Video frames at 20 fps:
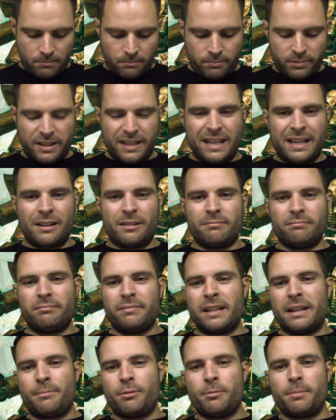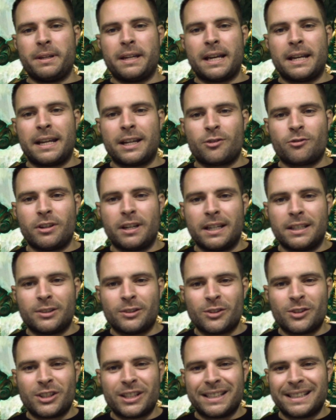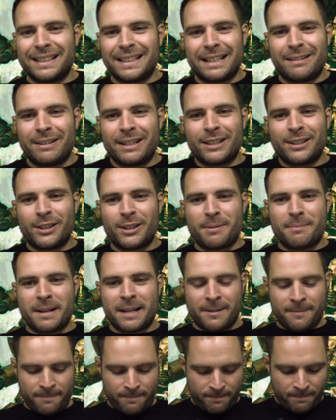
But then they're probably getting extra hits on 6s anyway, so it don't matter.